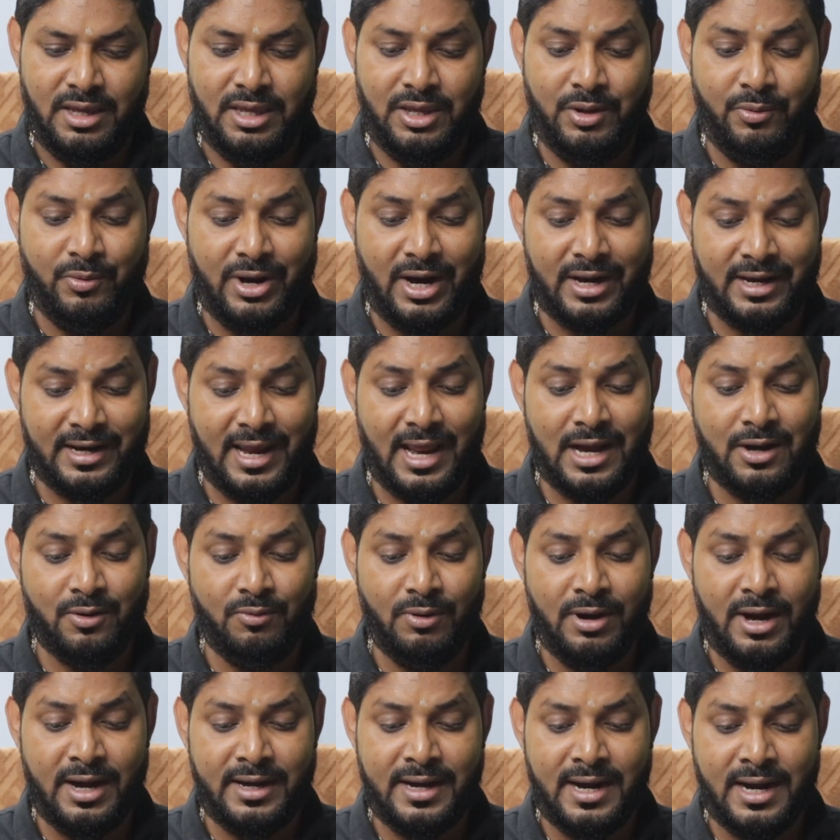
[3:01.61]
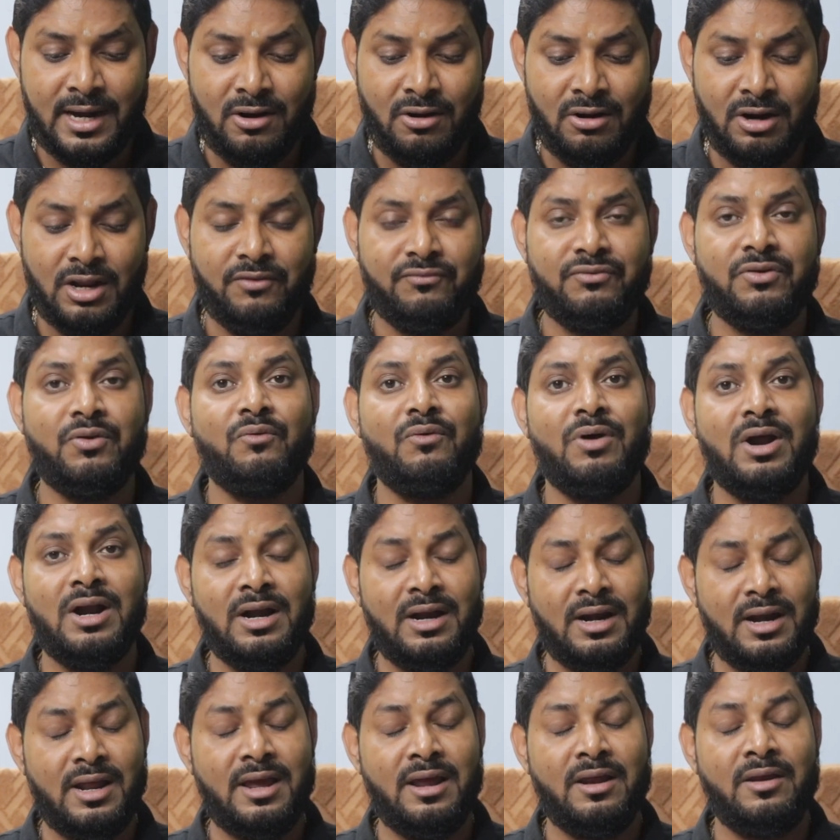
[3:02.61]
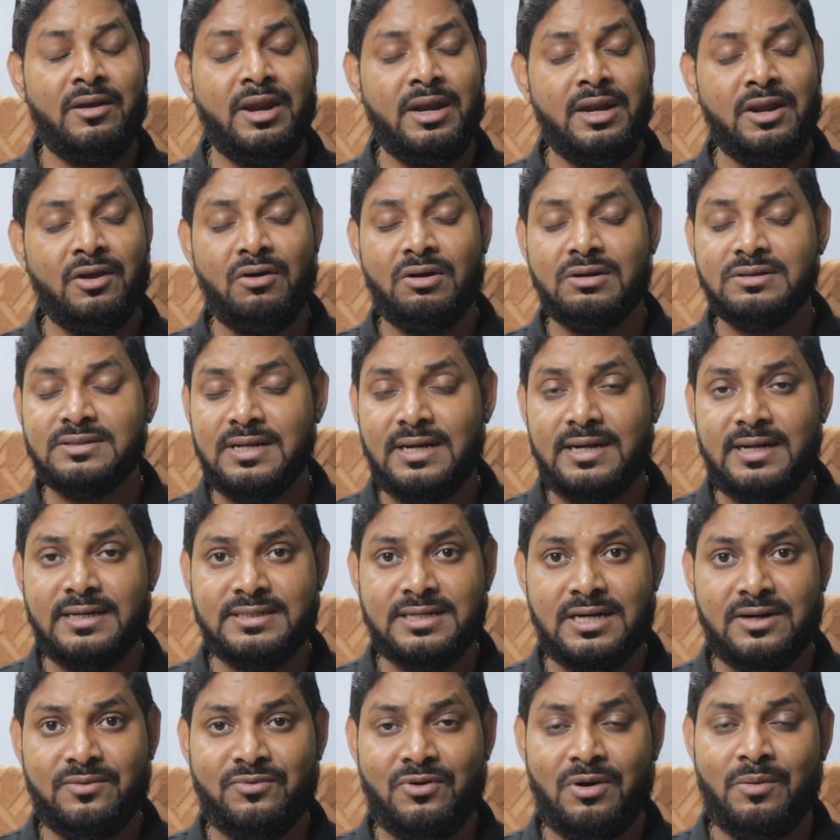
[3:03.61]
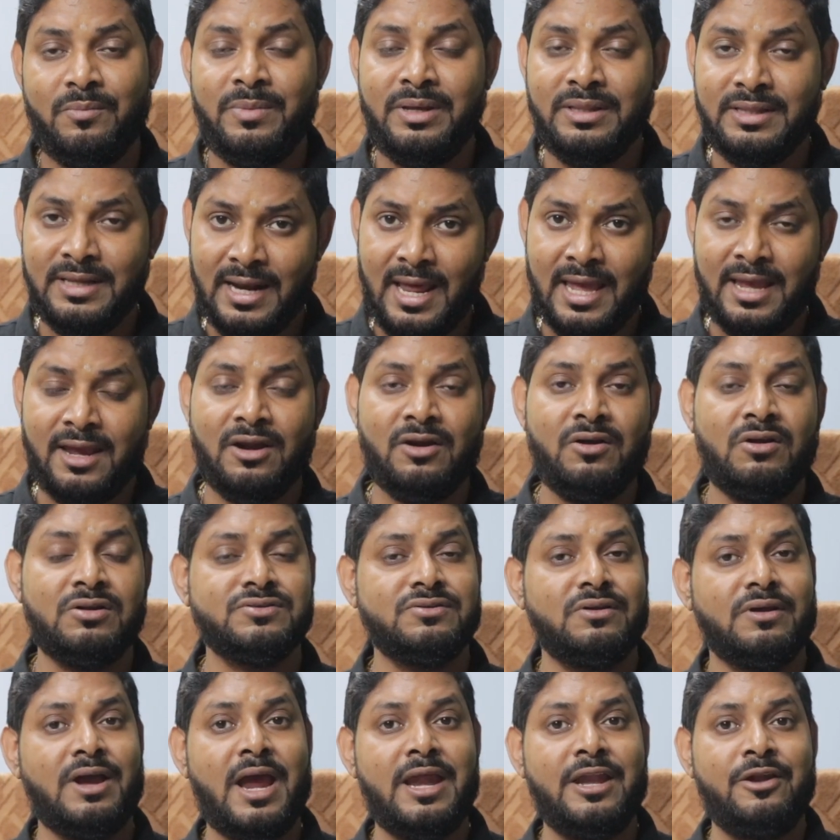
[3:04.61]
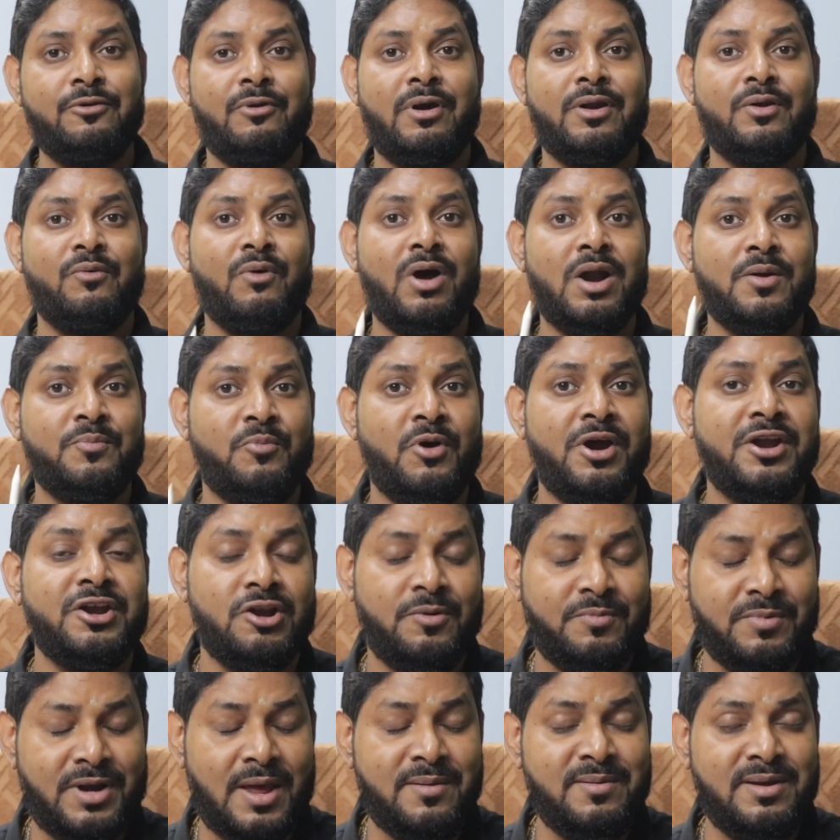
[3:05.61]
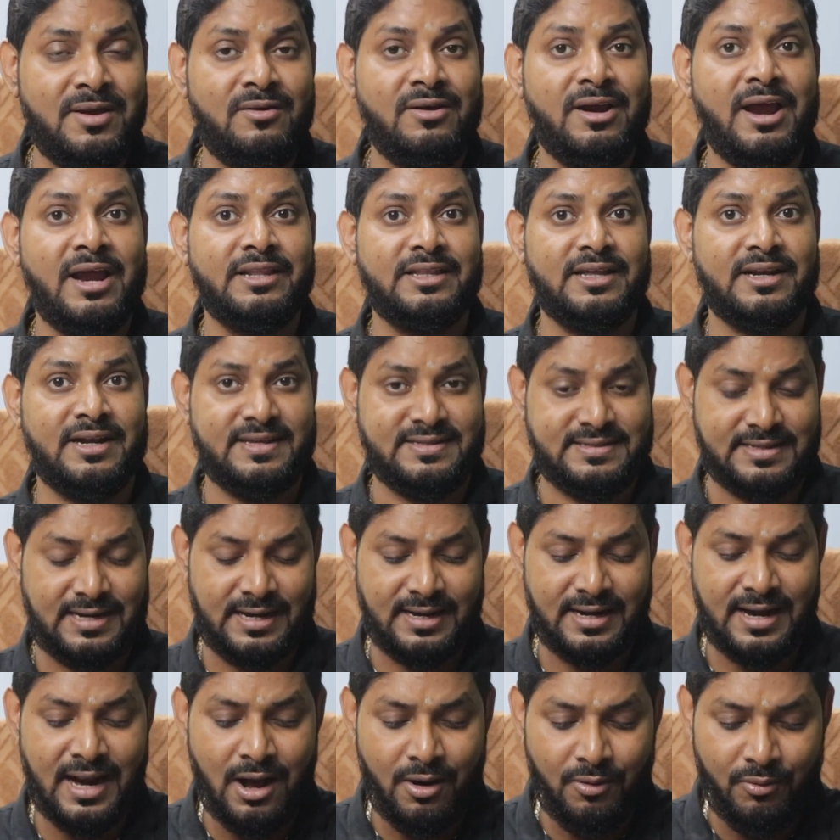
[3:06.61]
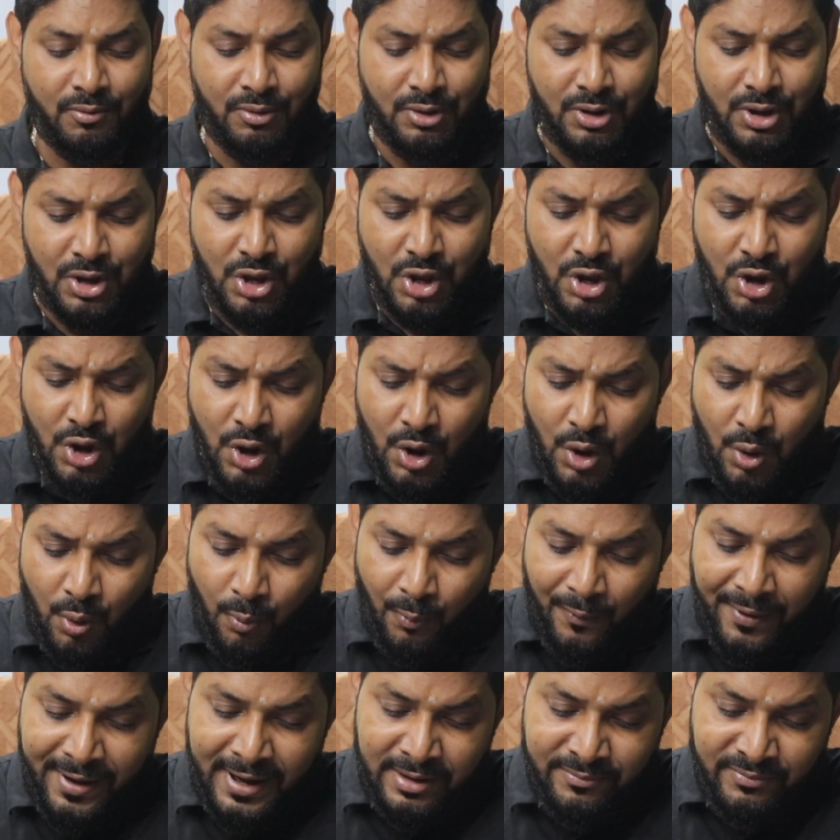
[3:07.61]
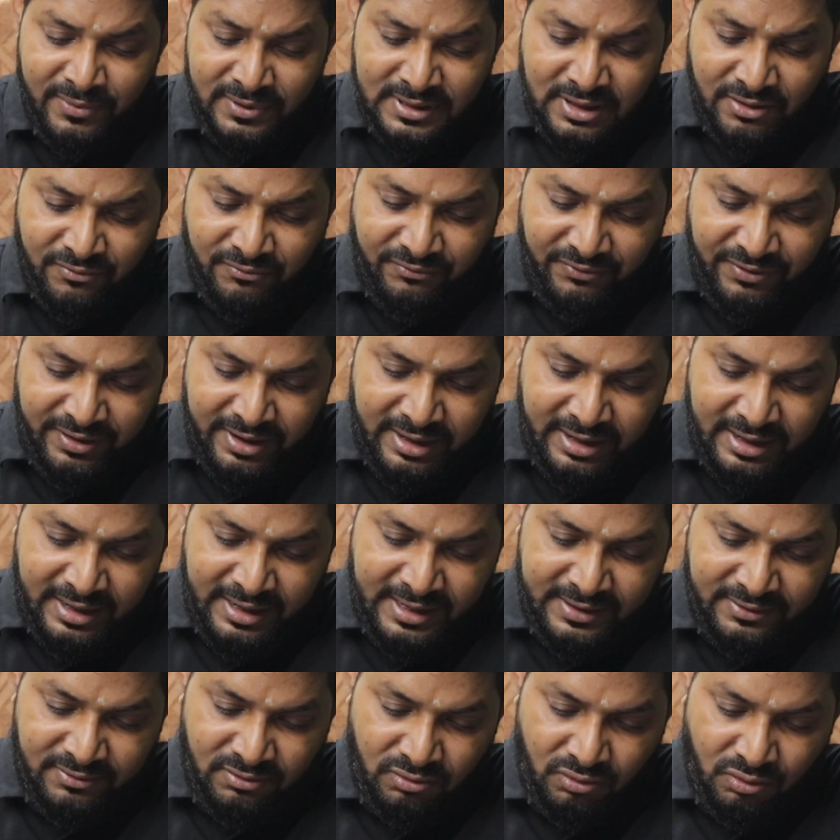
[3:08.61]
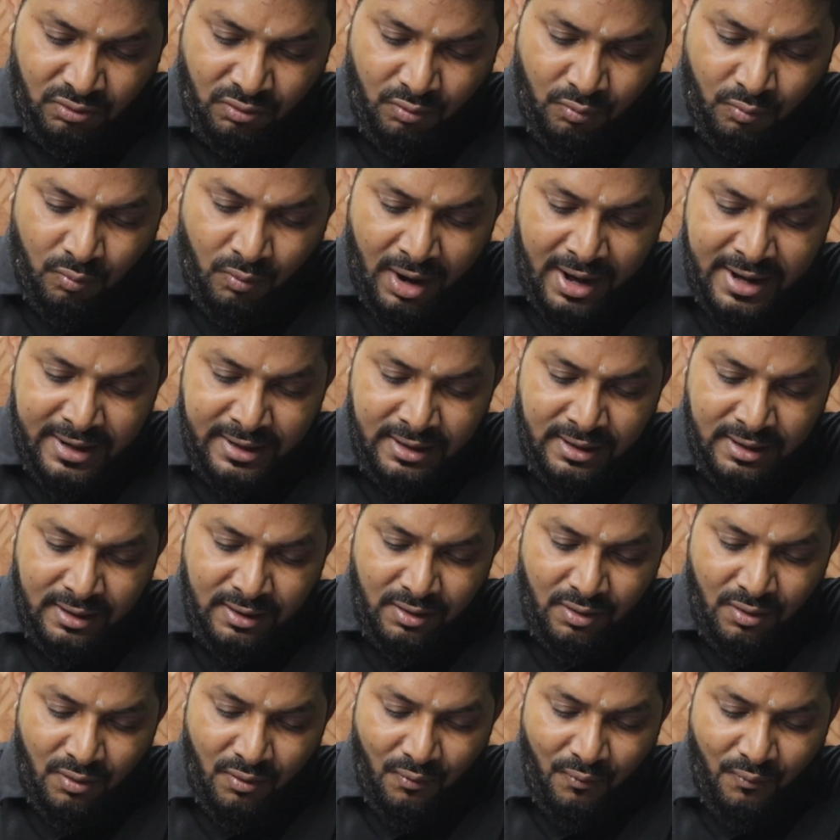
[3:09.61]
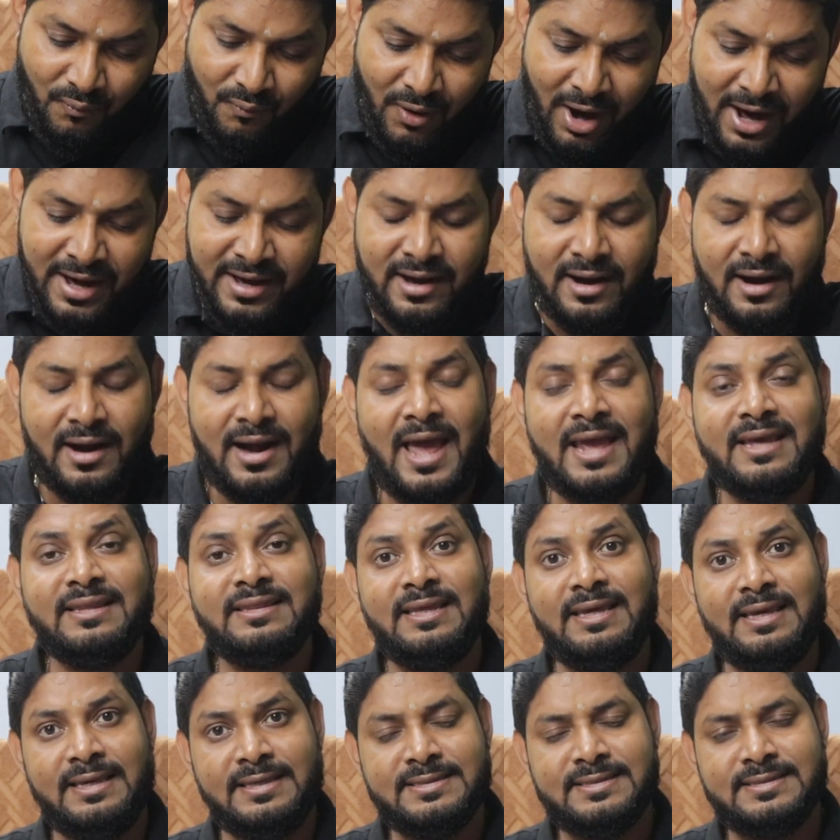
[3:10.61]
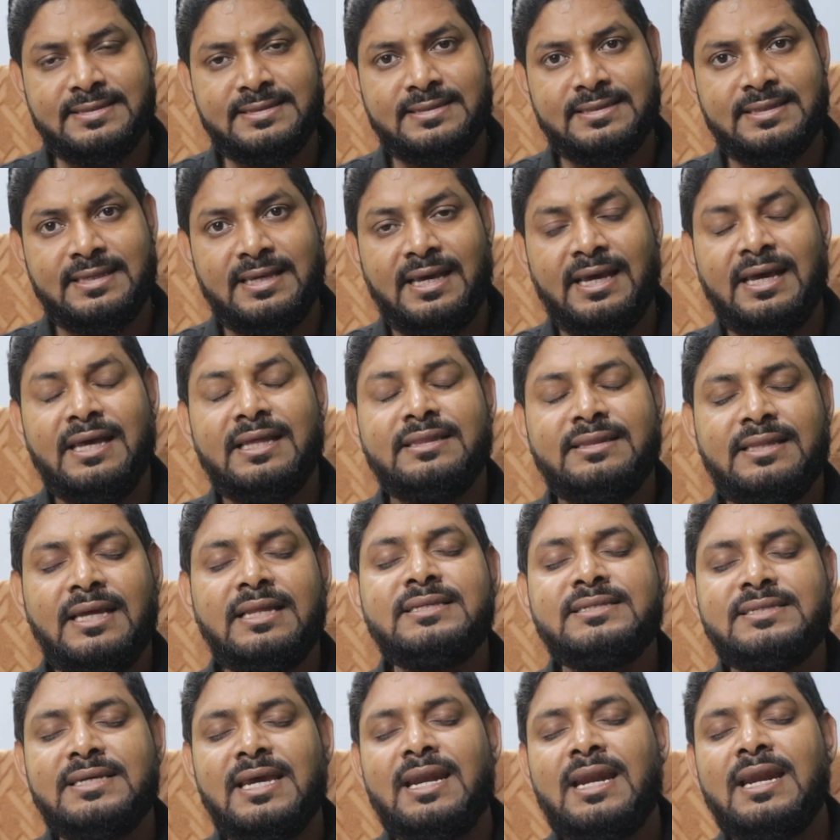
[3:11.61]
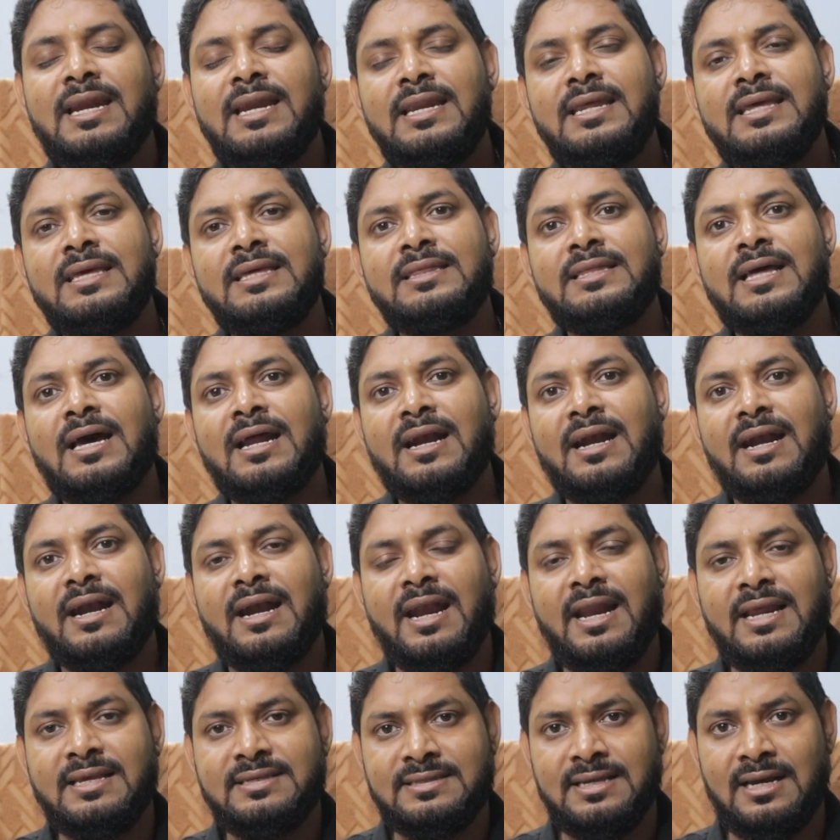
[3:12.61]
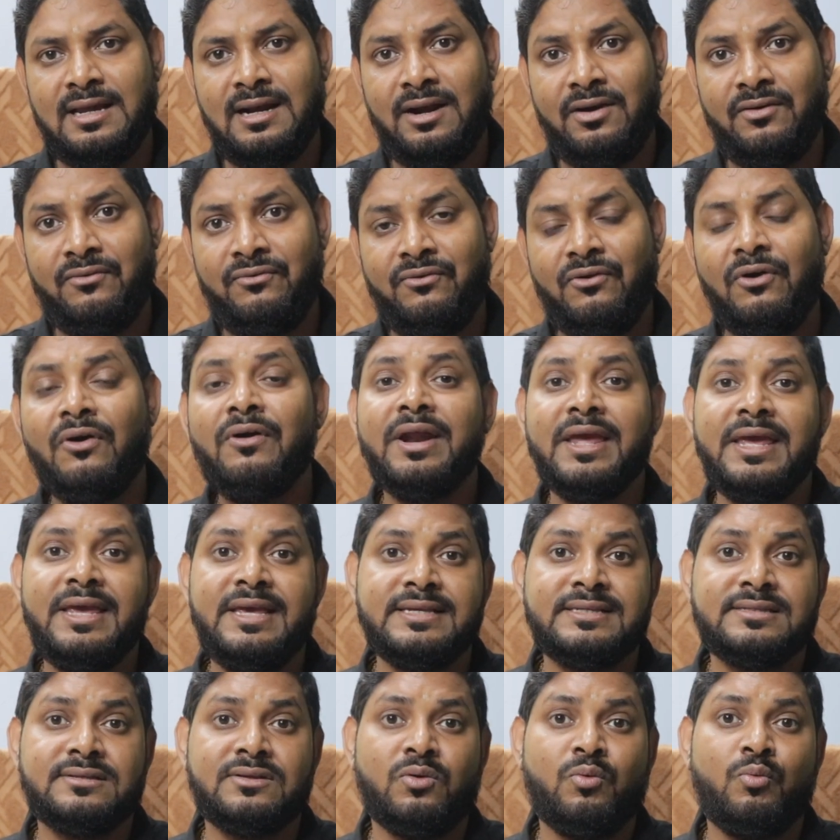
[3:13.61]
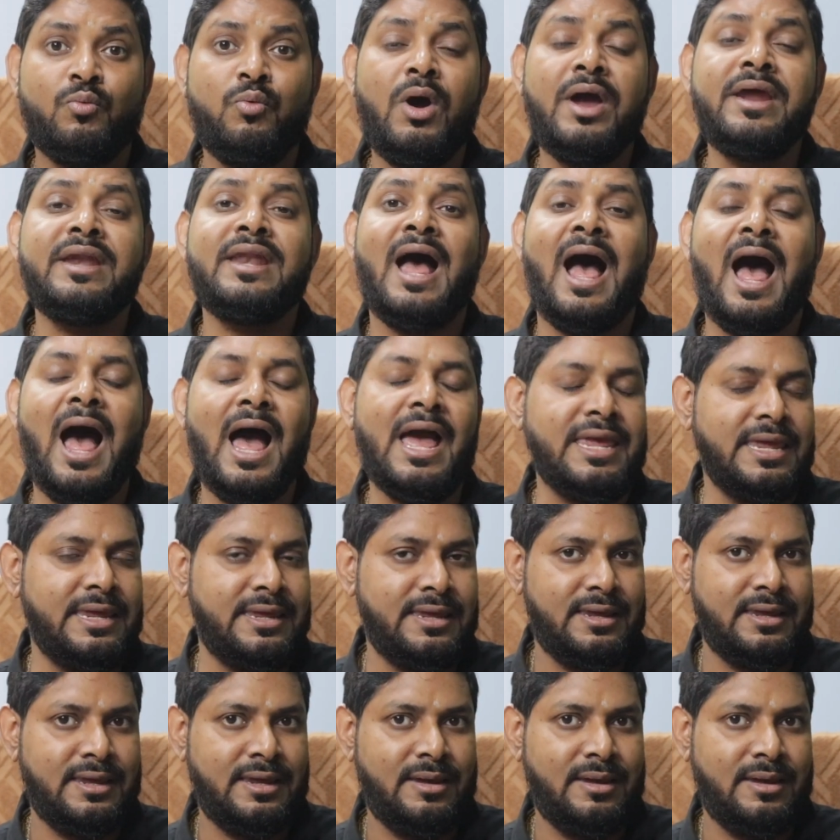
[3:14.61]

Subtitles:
You can calculate that, or if you want any consultation from me, then I can also guide you at what point of time you will get the result. Now, whenever the V is quite wider like this, then generally the result for is quite high.